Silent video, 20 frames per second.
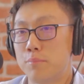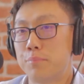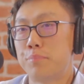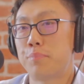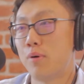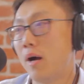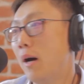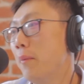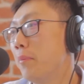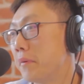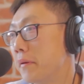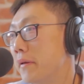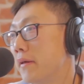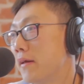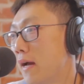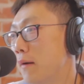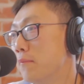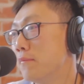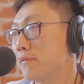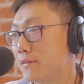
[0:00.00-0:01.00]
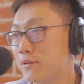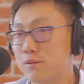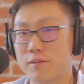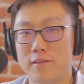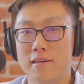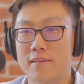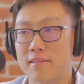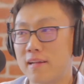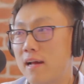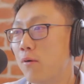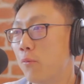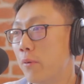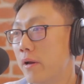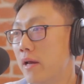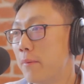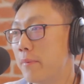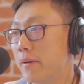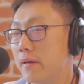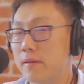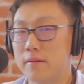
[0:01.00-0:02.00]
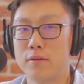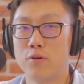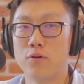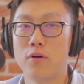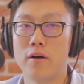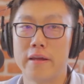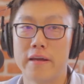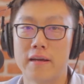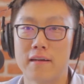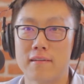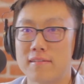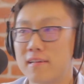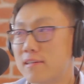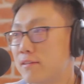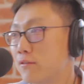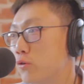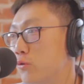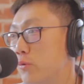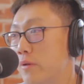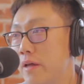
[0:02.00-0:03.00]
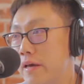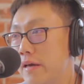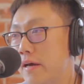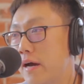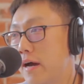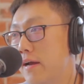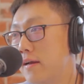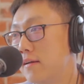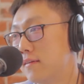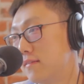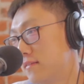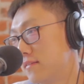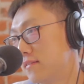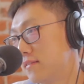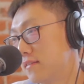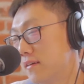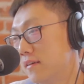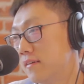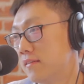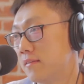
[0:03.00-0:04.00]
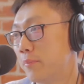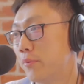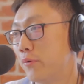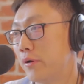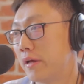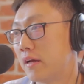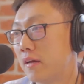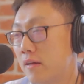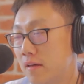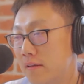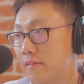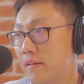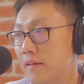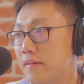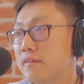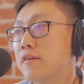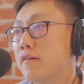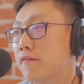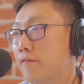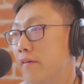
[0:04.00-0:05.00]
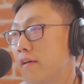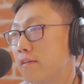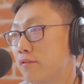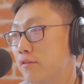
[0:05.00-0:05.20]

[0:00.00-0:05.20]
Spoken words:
Probably. I'm still thinking that way. I mean, Neuralink is nothing to do with AI. It's just it's an interface,